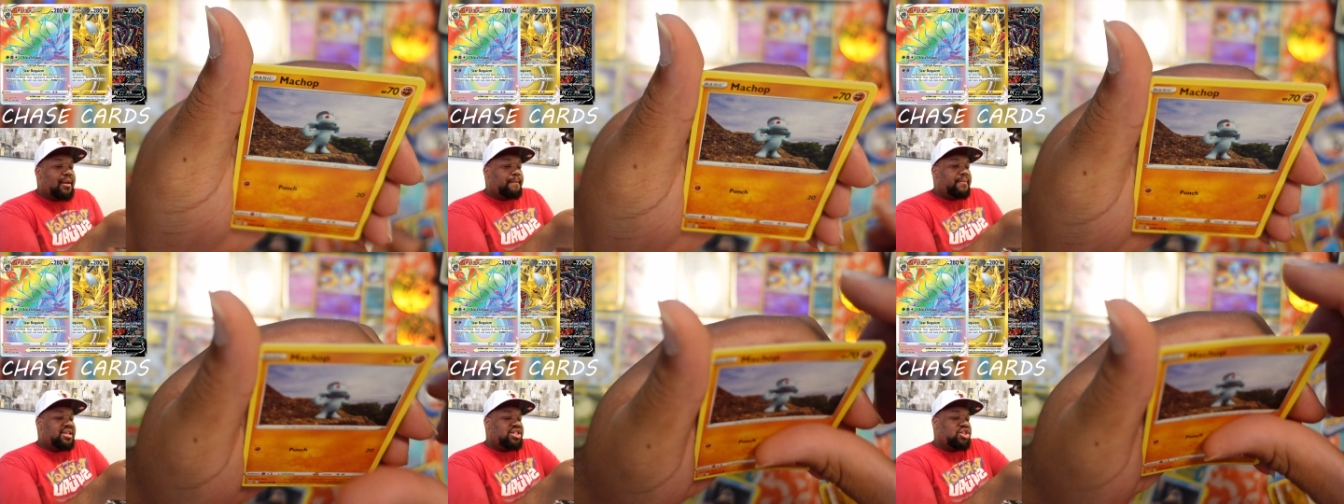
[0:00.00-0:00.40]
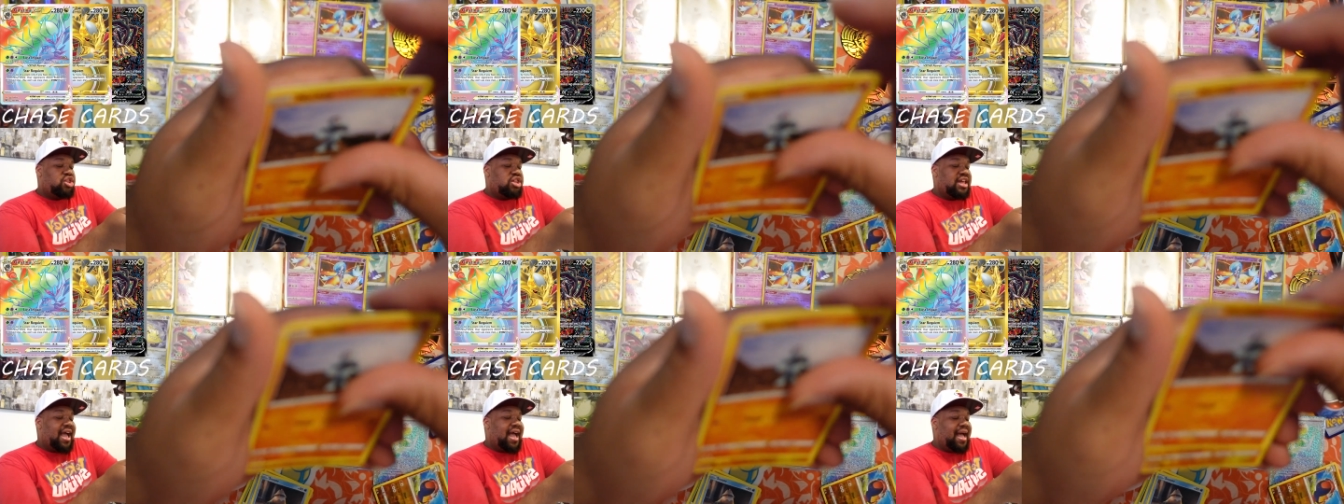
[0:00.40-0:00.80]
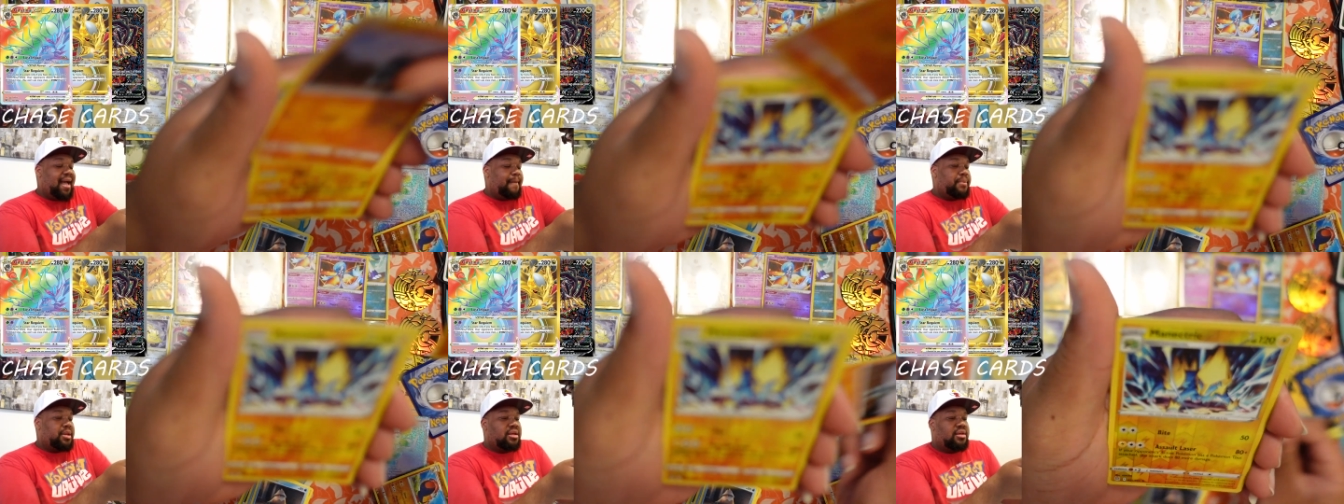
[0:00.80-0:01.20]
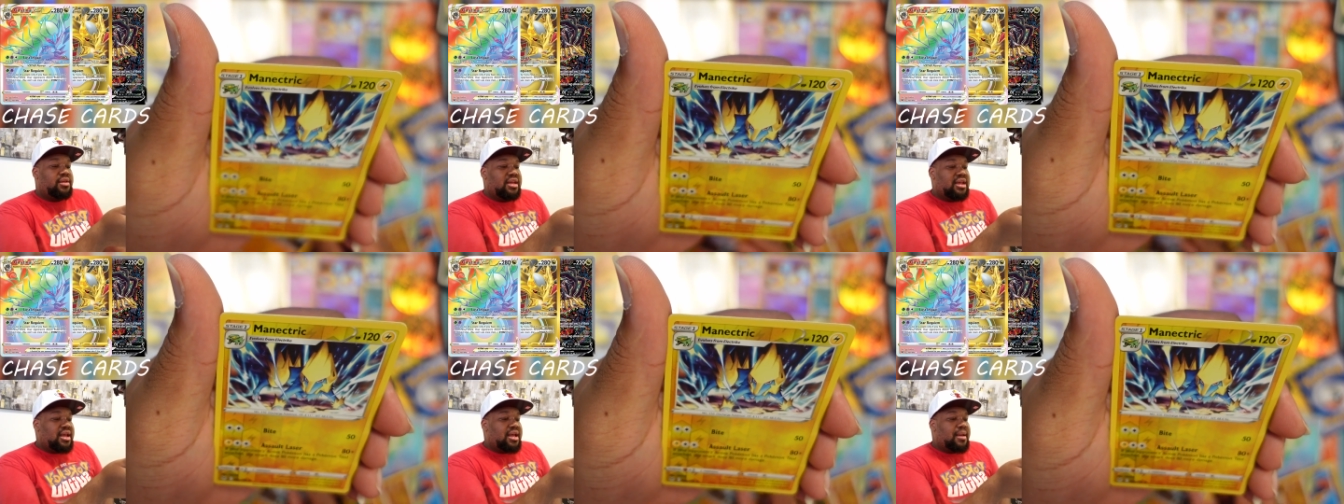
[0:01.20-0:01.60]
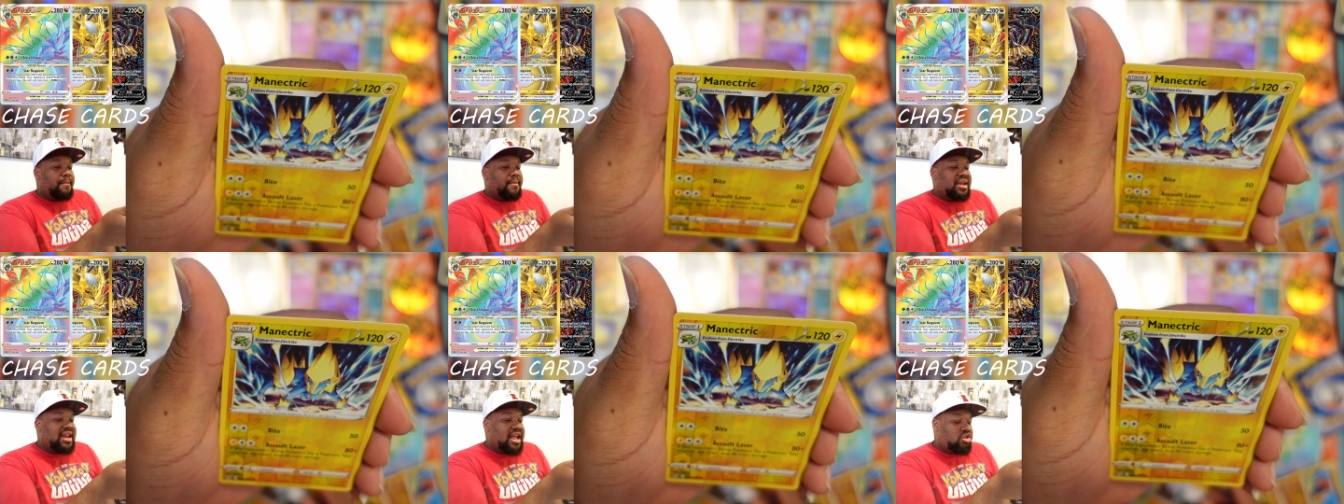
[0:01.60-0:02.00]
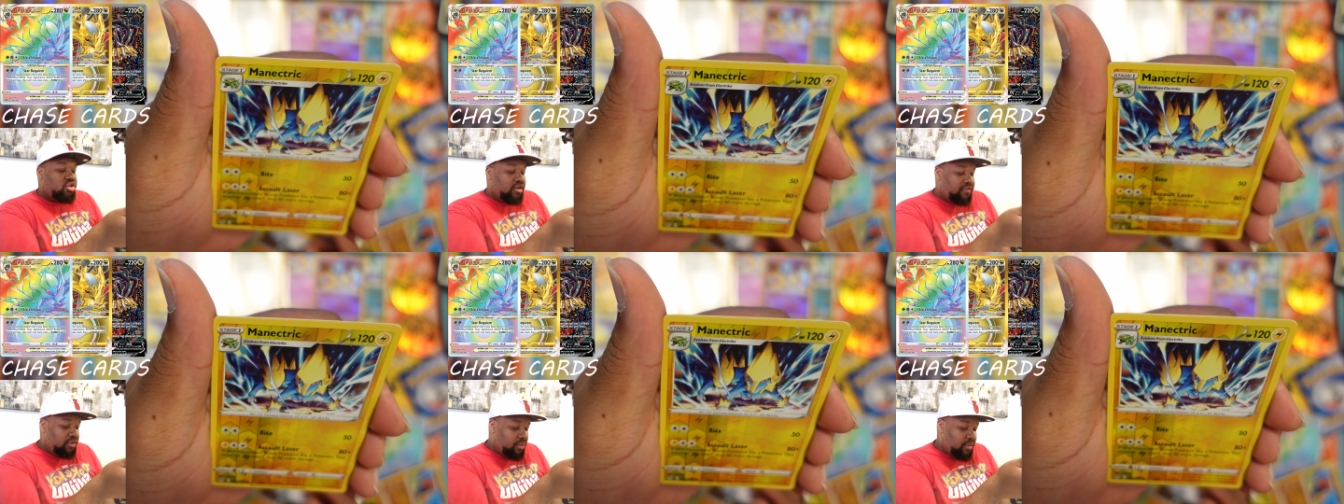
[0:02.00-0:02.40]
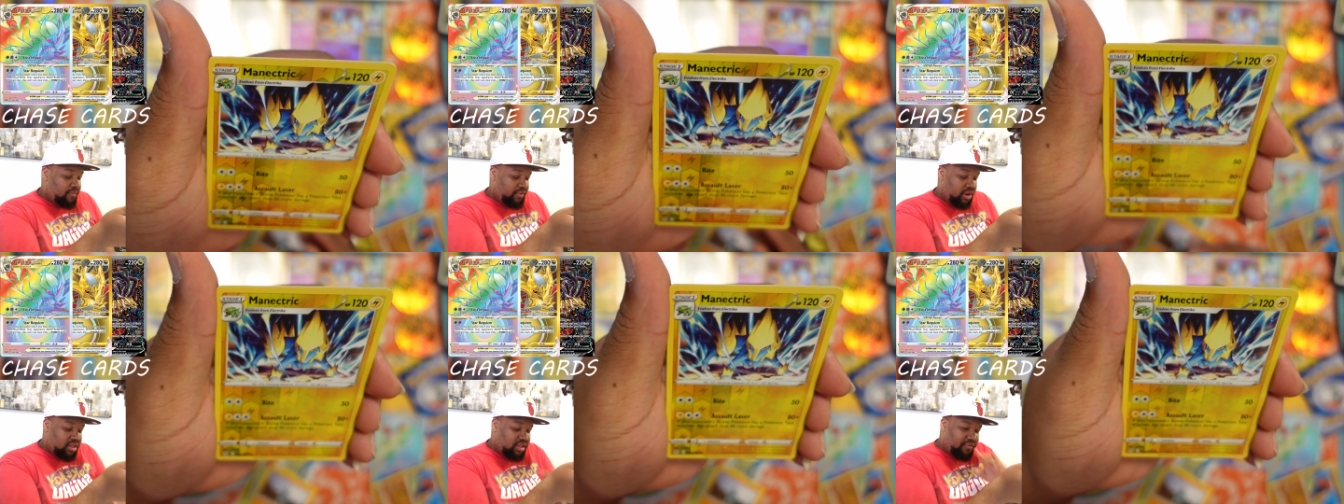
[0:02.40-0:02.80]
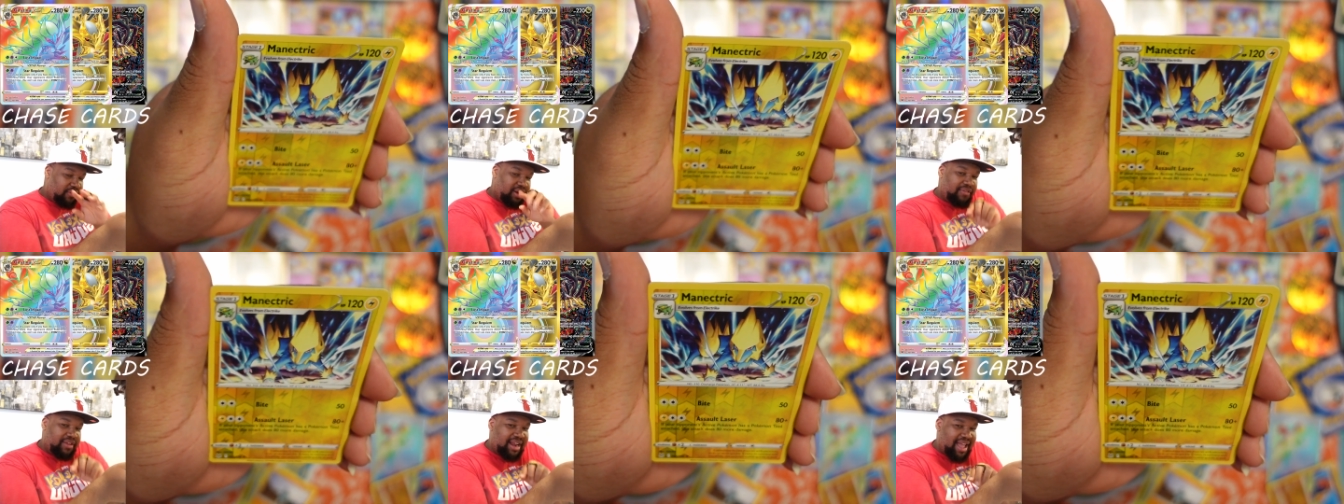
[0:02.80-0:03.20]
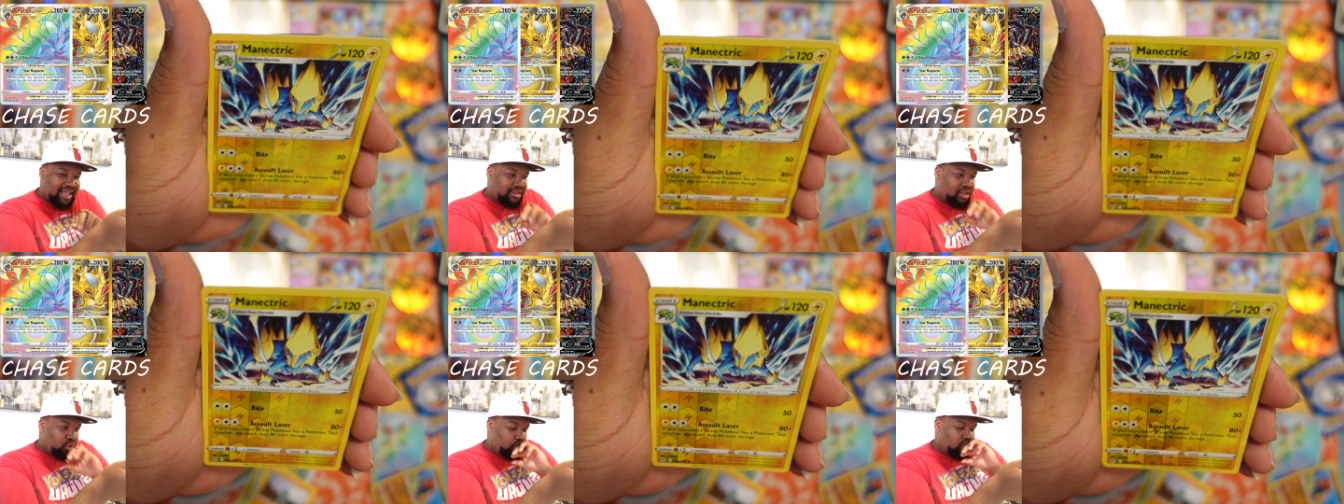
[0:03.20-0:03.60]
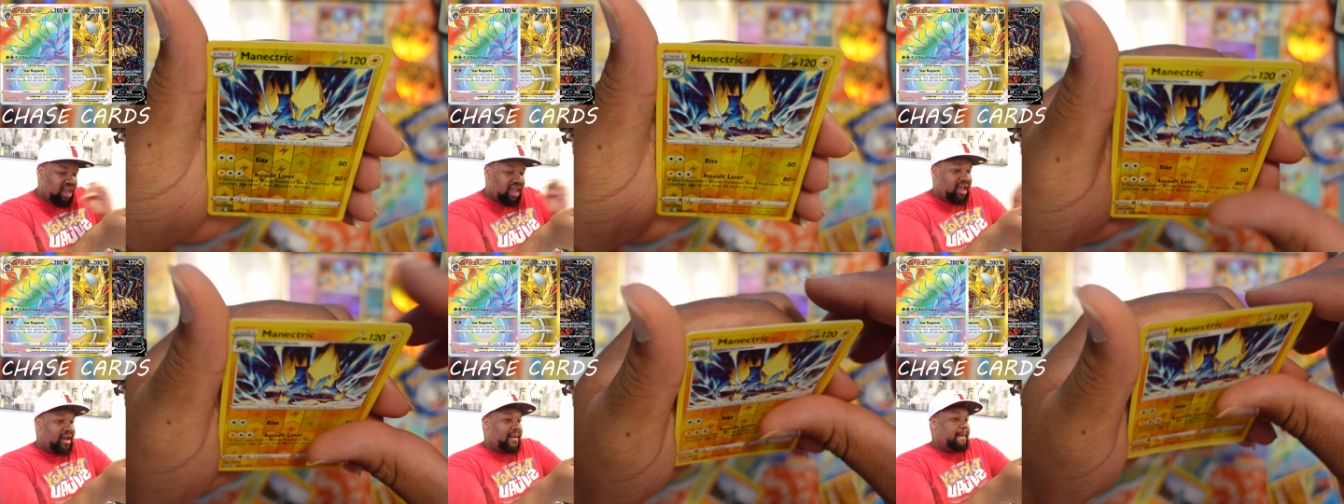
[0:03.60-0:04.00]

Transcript: Machop, Manectric for the reverse and for the finale. Mwah.